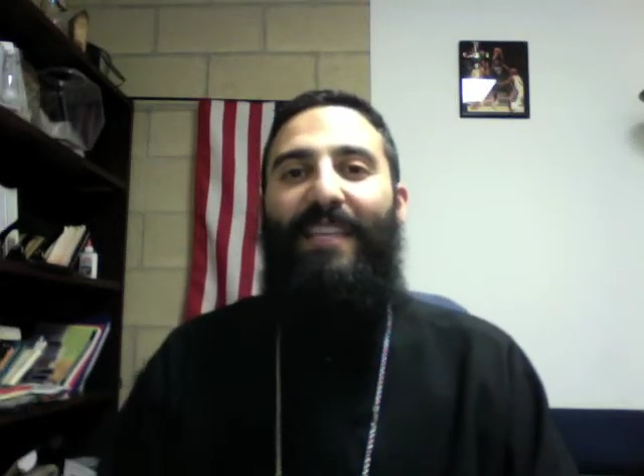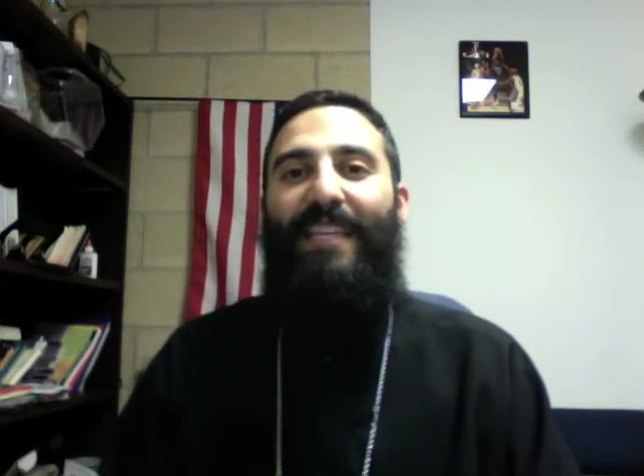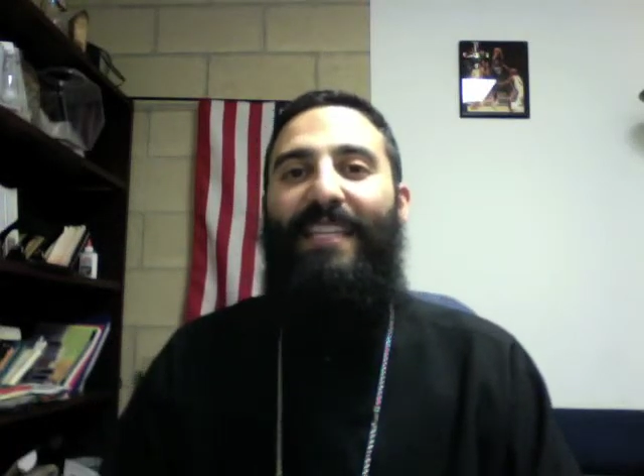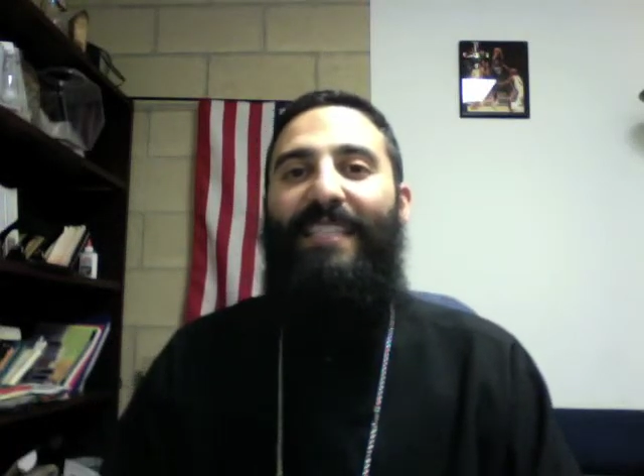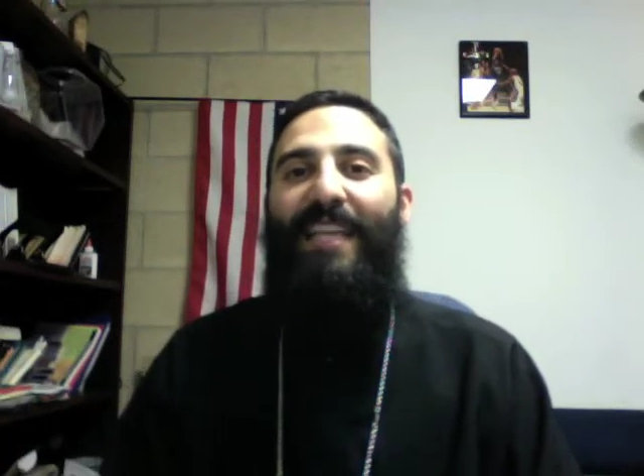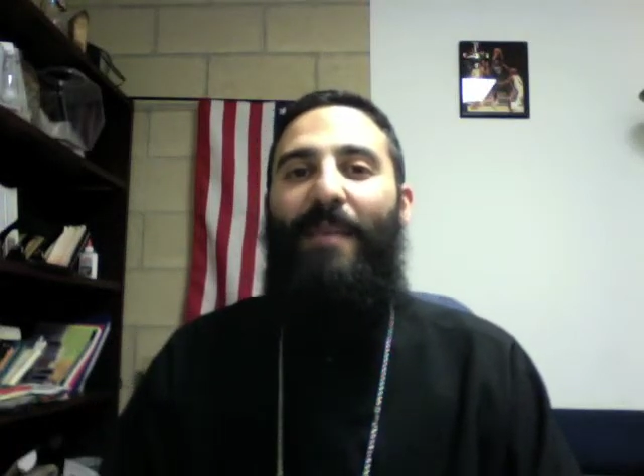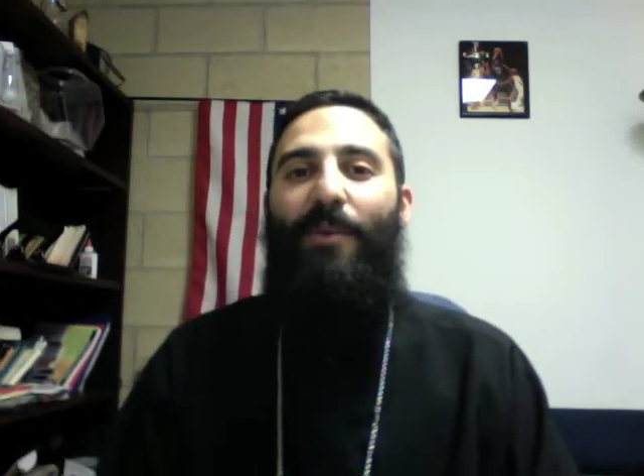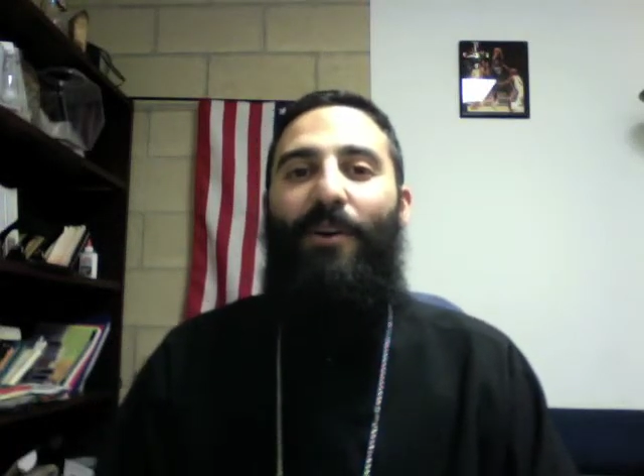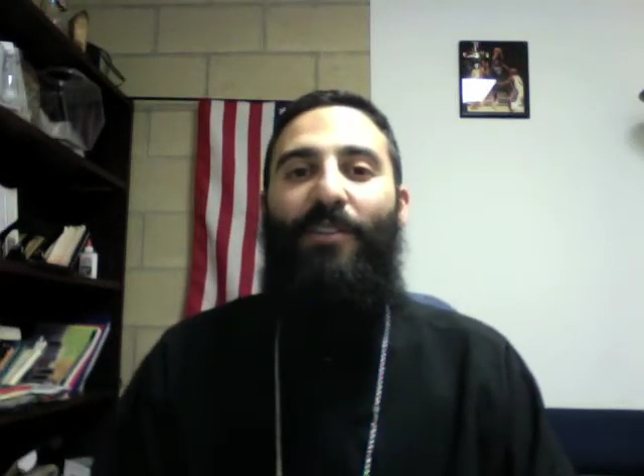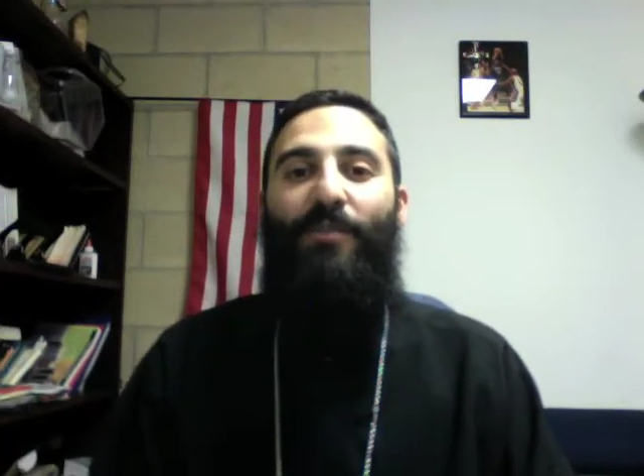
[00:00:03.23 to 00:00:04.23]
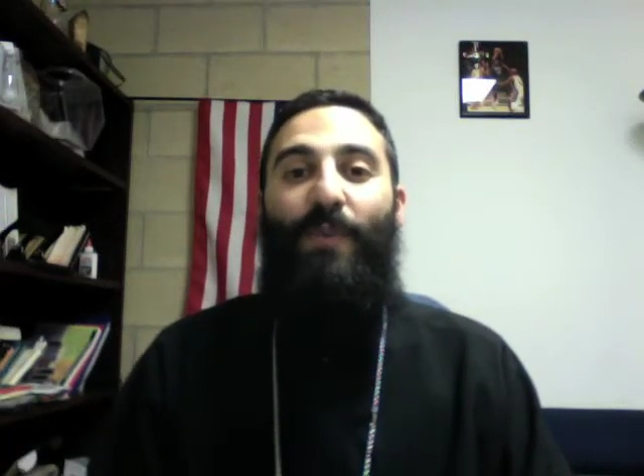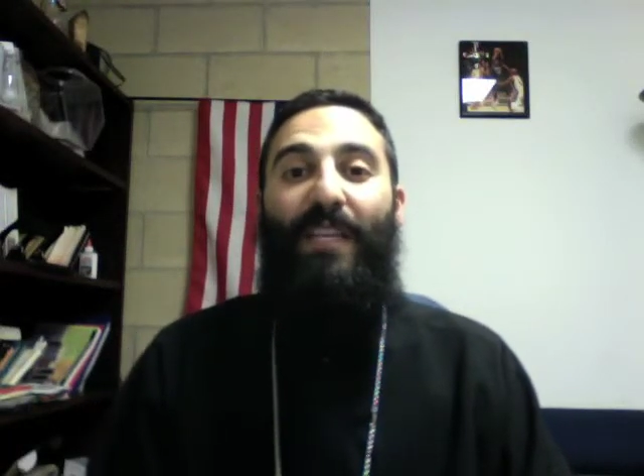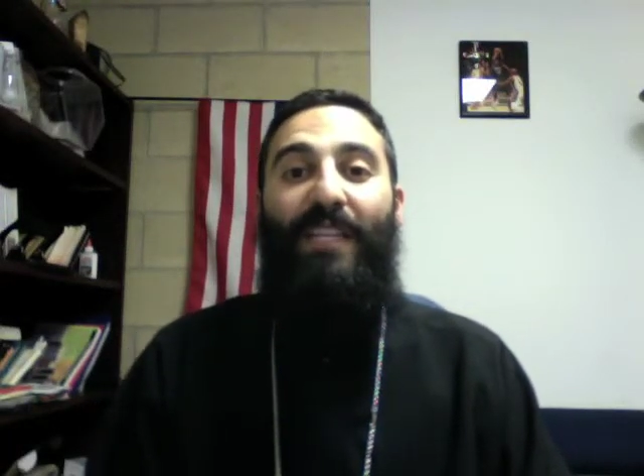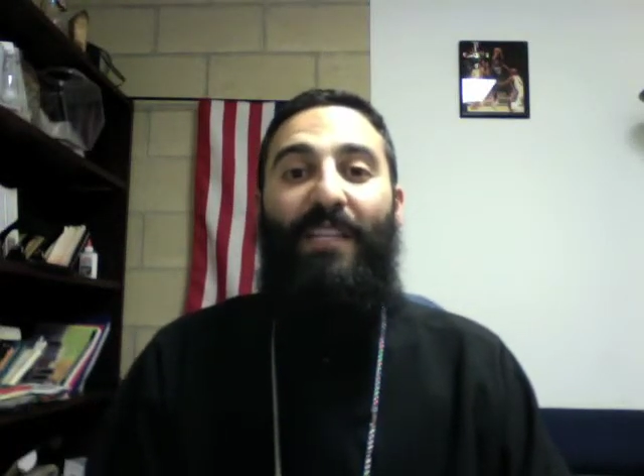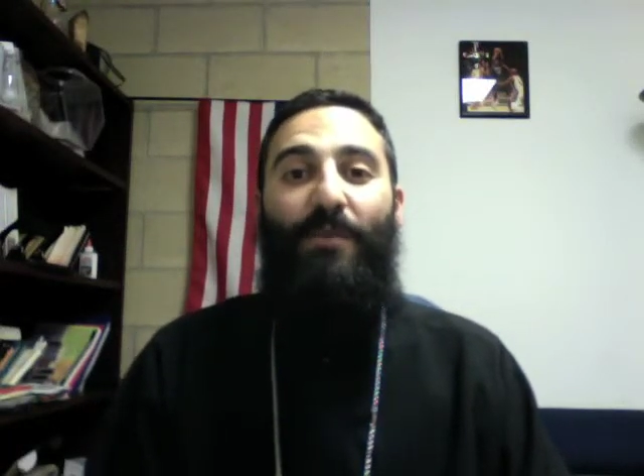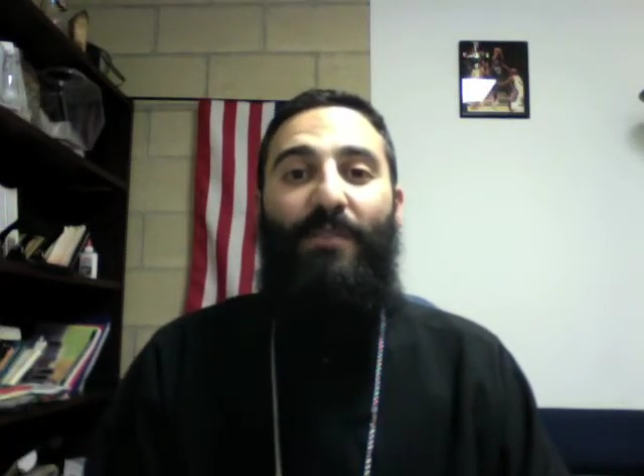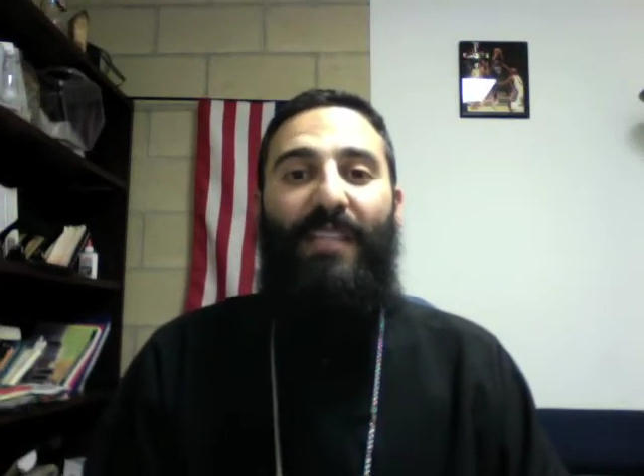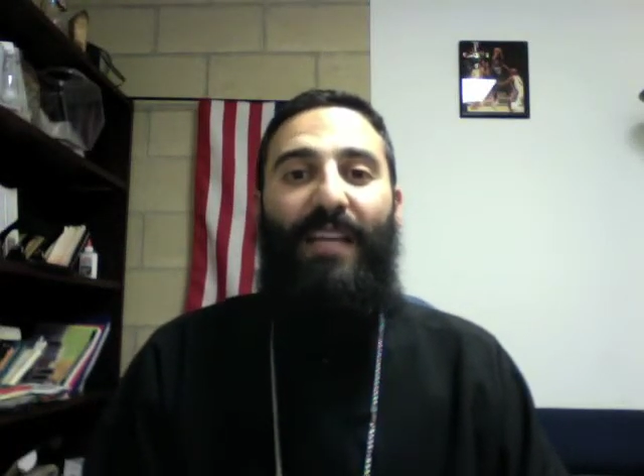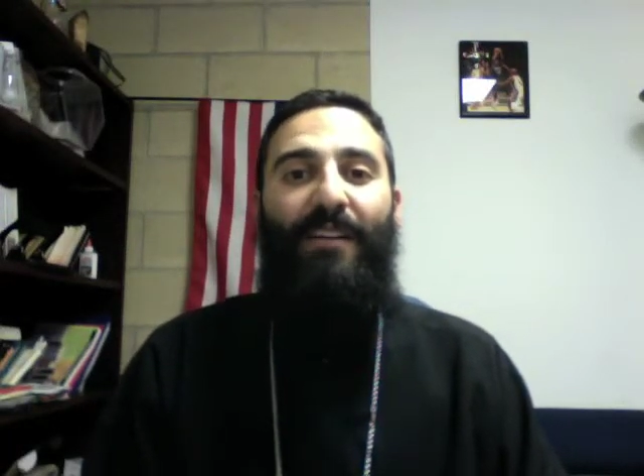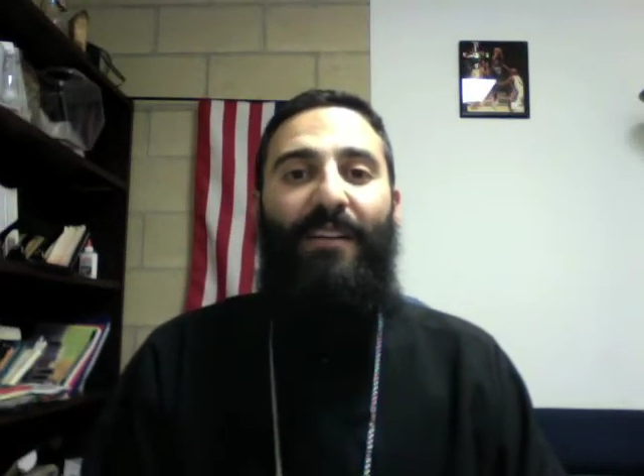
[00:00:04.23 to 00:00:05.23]
the St. Mark's Weekly
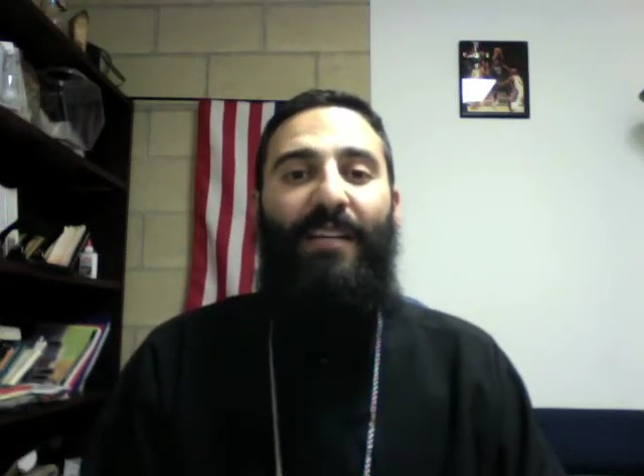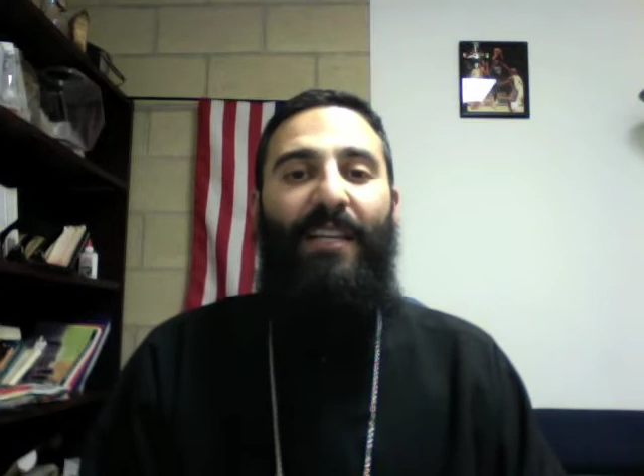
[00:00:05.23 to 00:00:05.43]
Newsletter.